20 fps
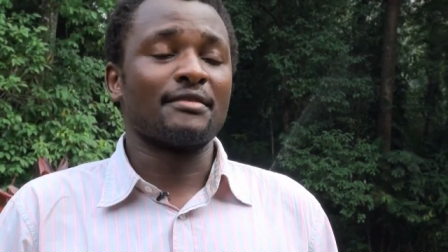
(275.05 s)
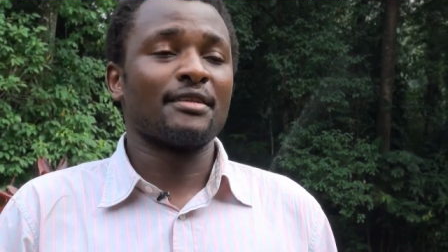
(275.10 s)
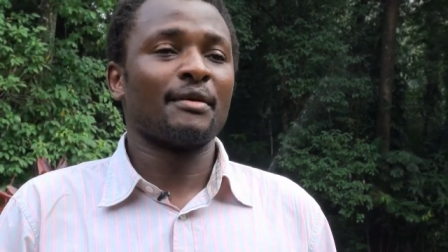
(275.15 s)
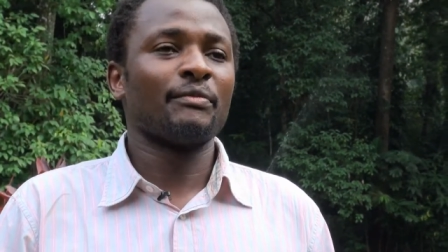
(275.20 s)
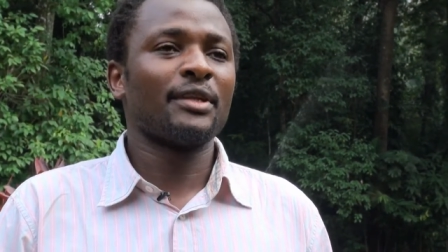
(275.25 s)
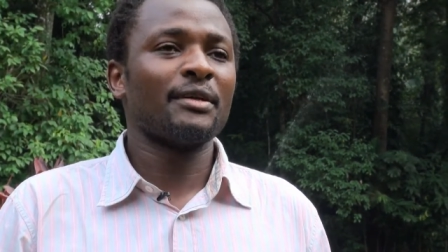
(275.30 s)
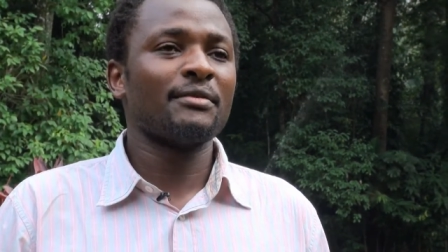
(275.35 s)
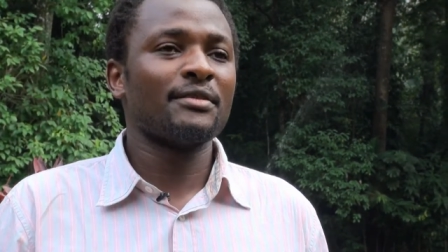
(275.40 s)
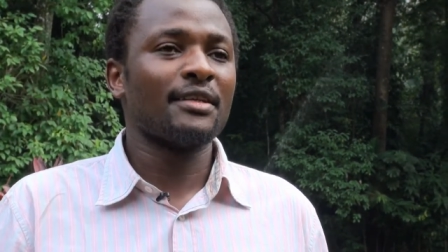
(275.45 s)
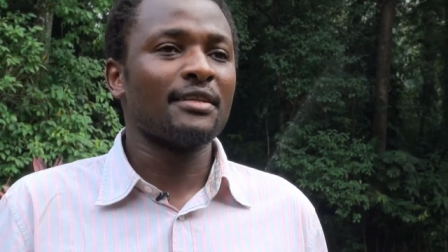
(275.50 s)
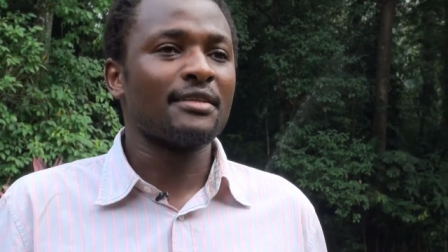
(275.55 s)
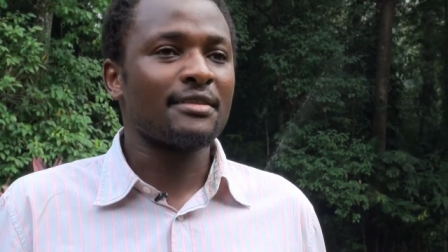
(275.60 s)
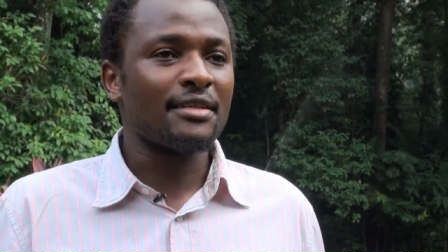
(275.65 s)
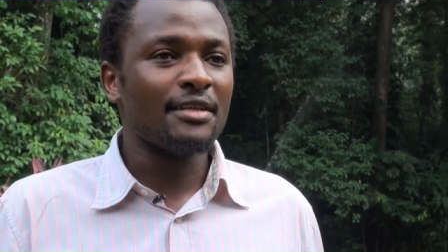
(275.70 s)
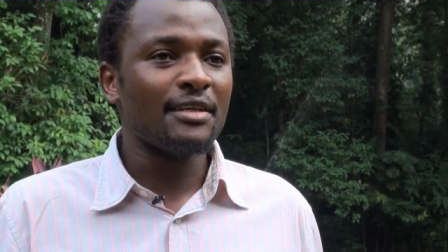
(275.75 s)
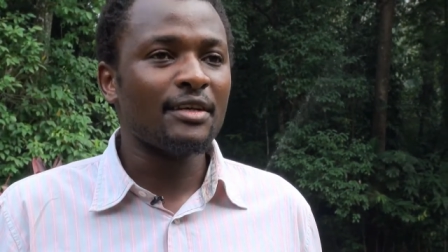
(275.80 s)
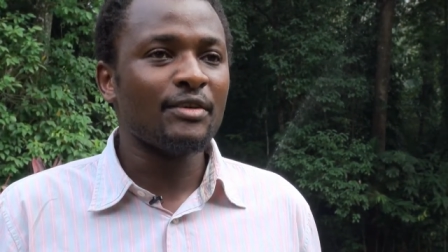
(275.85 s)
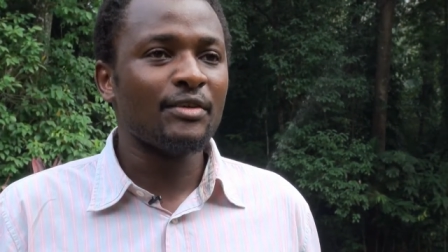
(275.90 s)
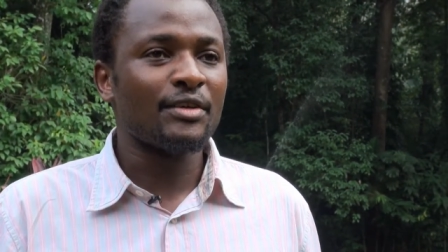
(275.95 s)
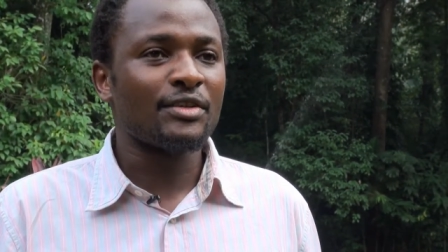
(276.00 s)
Sometimes they
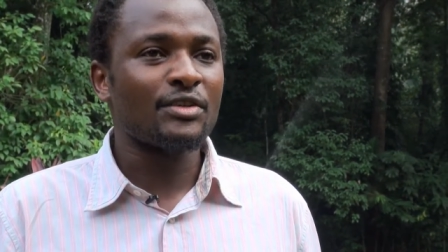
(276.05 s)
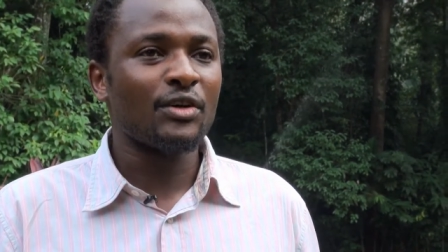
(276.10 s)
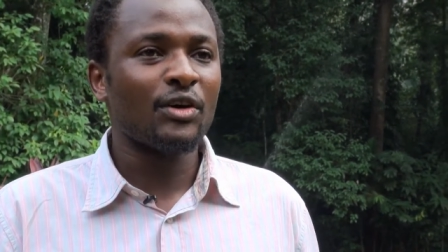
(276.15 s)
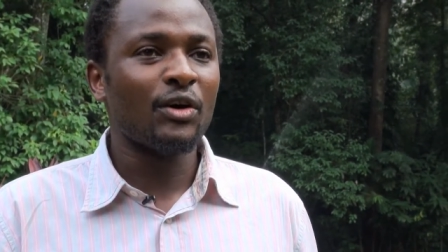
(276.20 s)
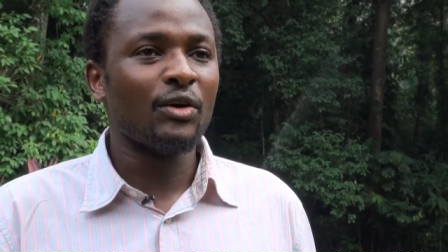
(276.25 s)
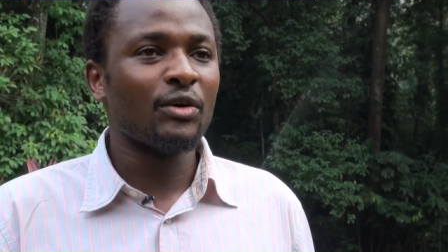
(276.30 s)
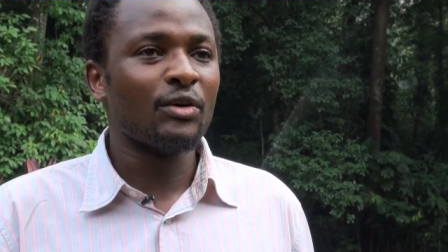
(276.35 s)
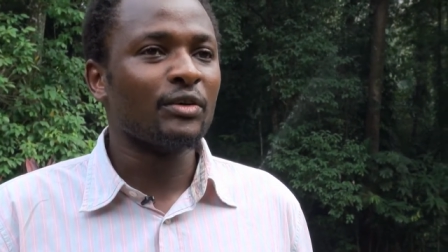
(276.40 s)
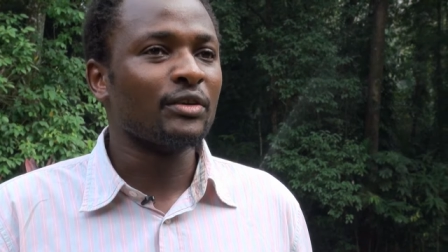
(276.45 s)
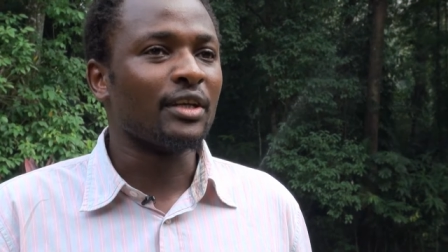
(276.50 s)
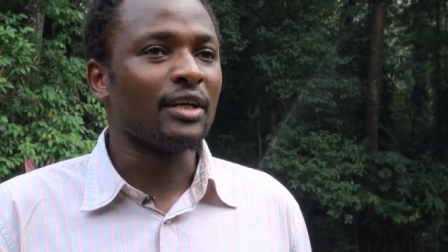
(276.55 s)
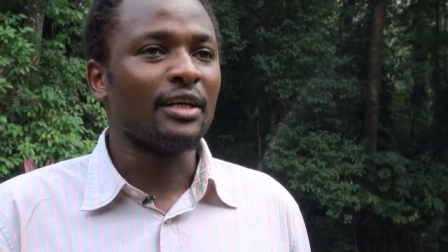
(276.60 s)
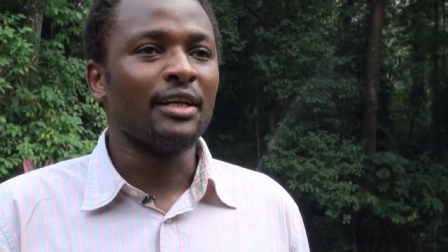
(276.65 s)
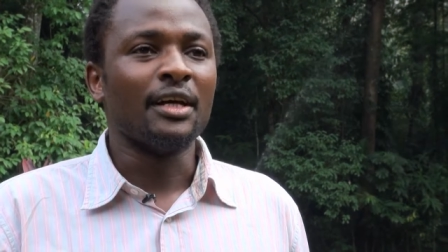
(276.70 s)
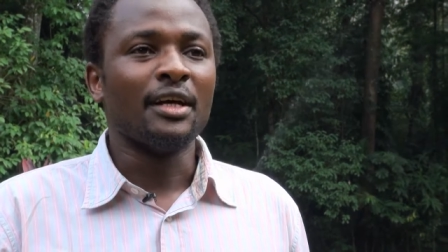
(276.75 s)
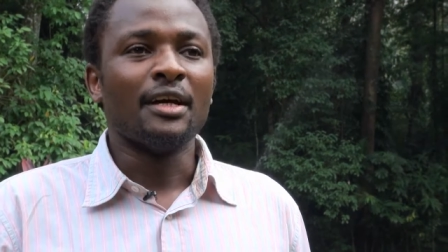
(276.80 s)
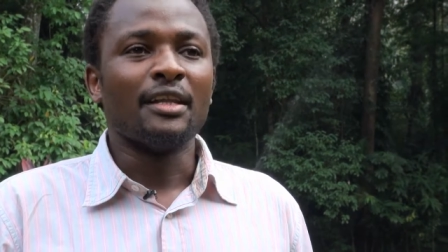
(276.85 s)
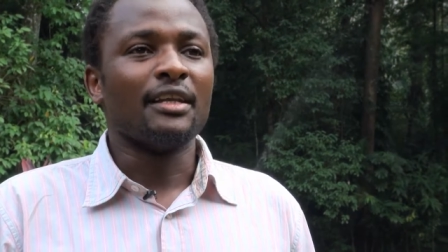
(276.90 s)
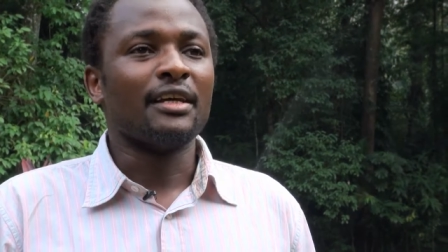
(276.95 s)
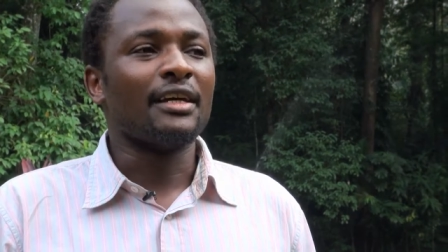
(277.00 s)
sing you a song,
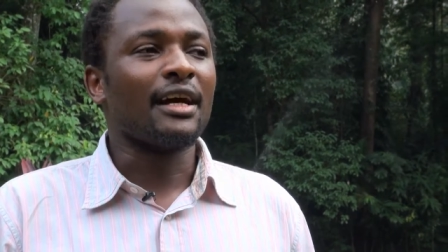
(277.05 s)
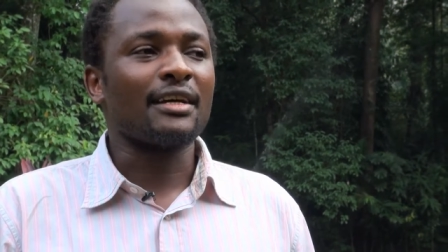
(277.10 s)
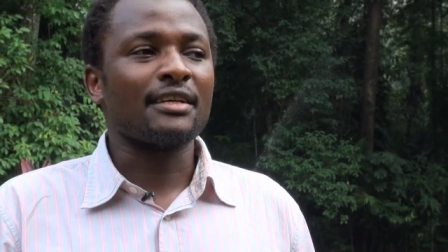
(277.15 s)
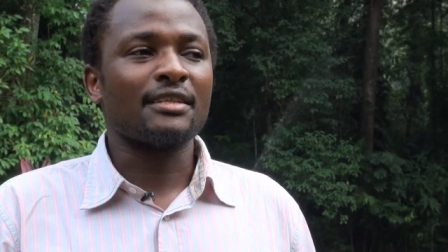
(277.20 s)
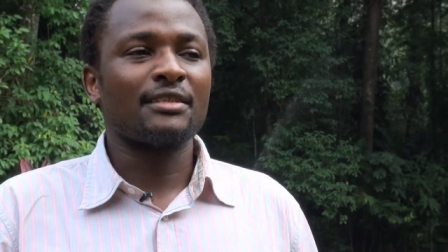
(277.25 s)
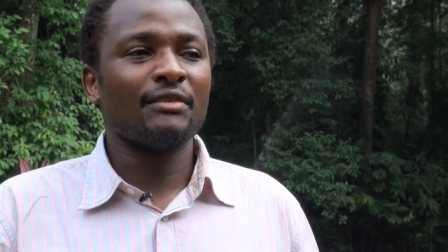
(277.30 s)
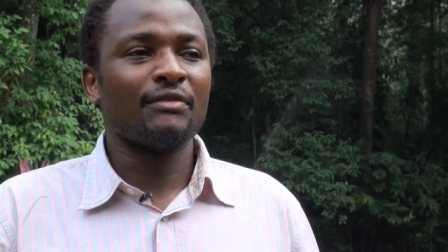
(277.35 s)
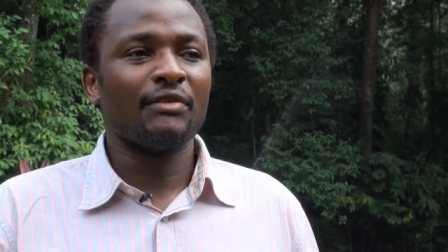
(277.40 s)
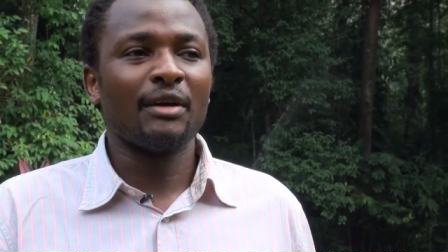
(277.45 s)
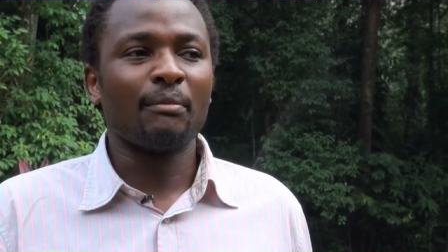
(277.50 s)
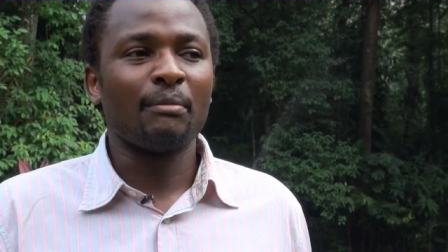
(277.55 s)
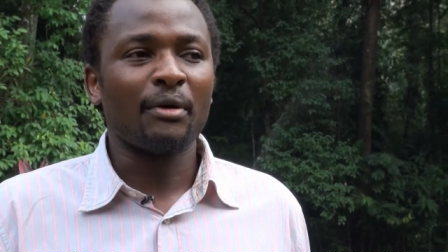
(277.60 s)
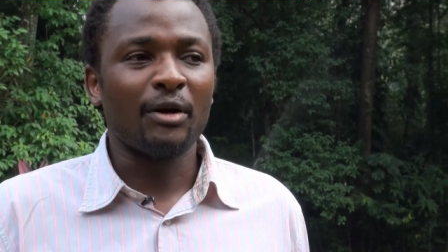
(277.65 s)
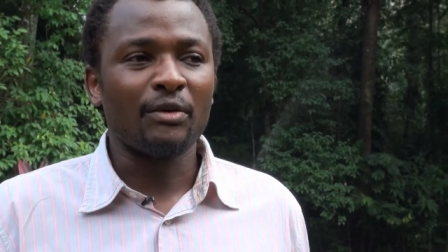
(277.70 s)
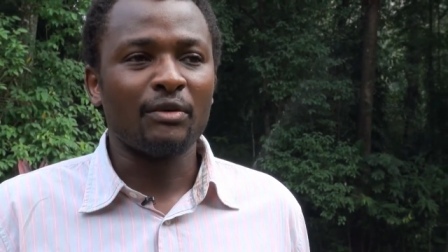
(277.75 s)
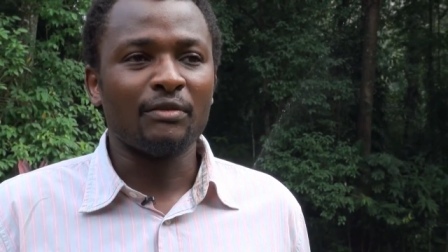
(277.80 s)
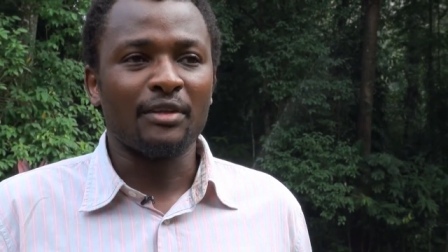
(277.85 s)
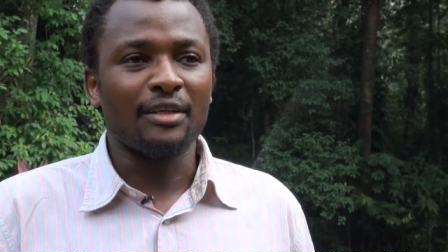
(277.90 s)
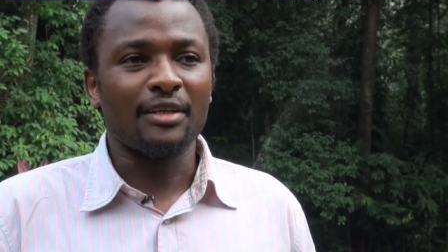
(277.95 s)
they ask even about,